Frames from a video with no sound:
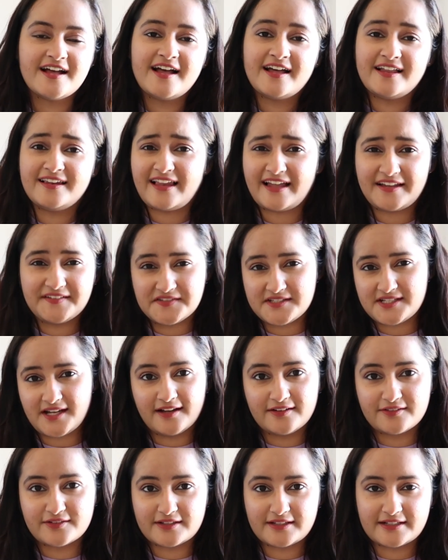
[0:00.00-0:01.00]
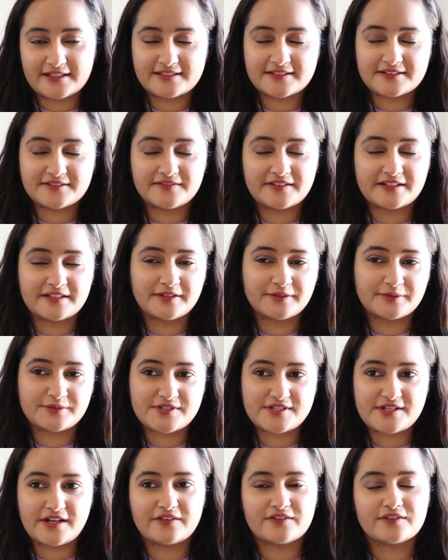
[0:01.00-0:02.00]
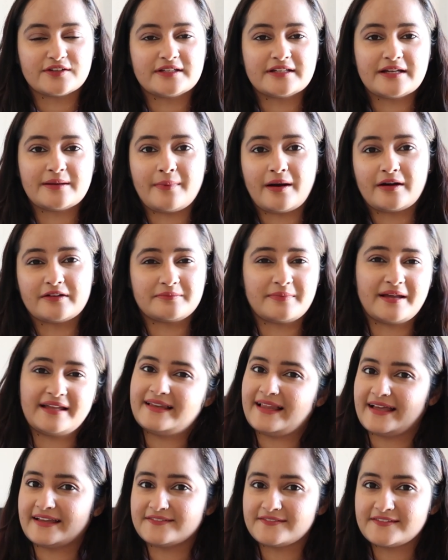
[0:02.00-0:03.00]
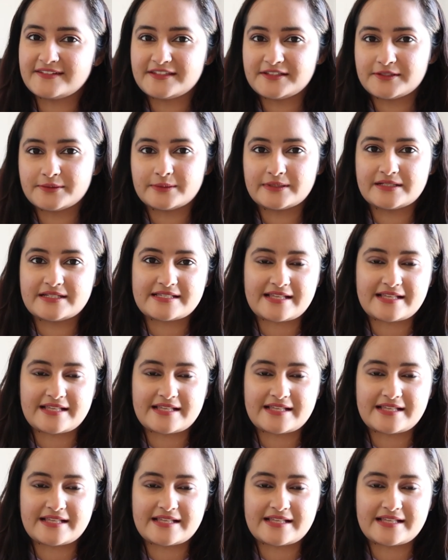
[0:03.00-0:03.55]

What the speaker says: lifestyle related videos generally about my life in US.